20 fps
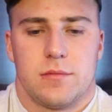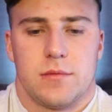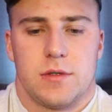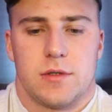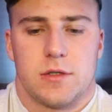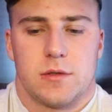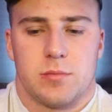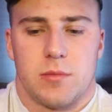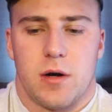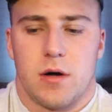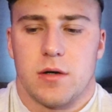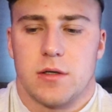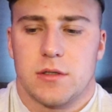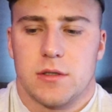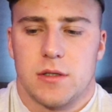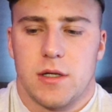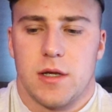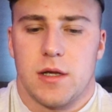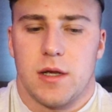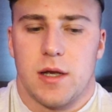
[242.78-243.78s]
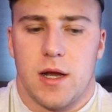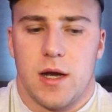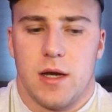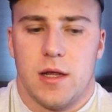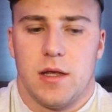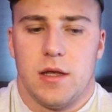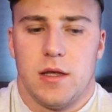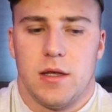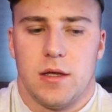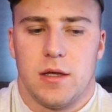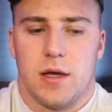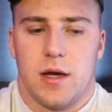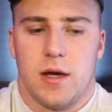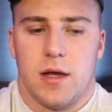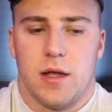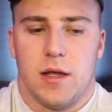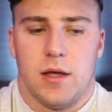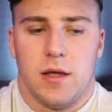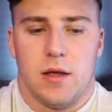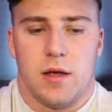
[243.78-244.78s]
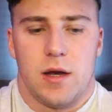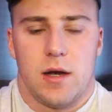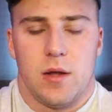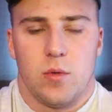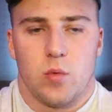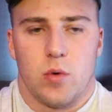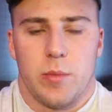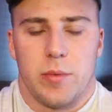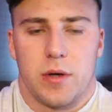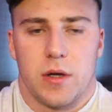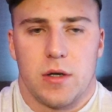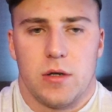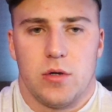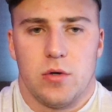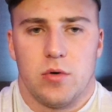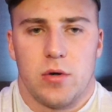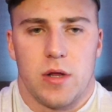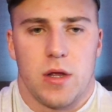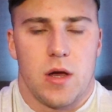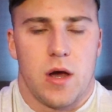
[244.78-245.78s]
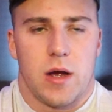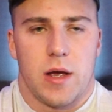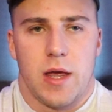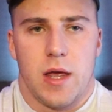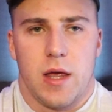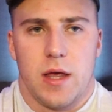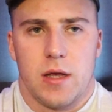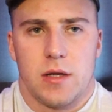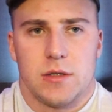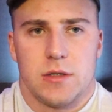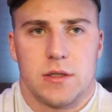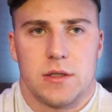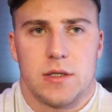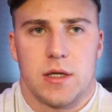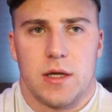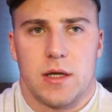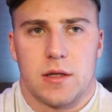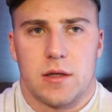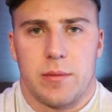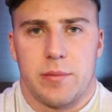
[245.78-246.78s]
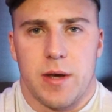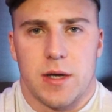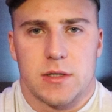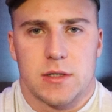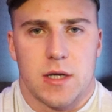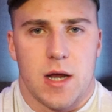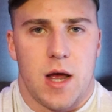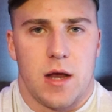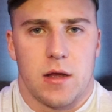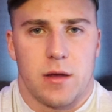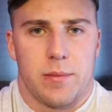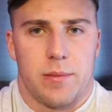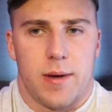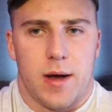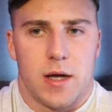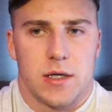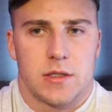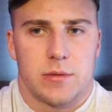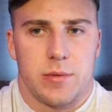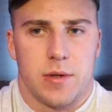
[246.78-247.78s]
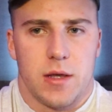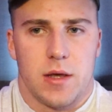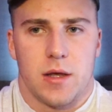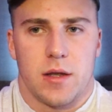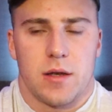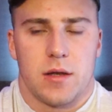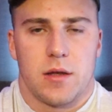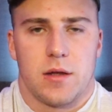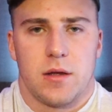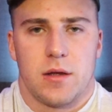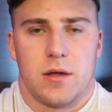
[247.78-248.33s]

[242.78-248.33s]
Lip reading: The smartest thing any woman can do at a young age is to get the best guy you can possibly get.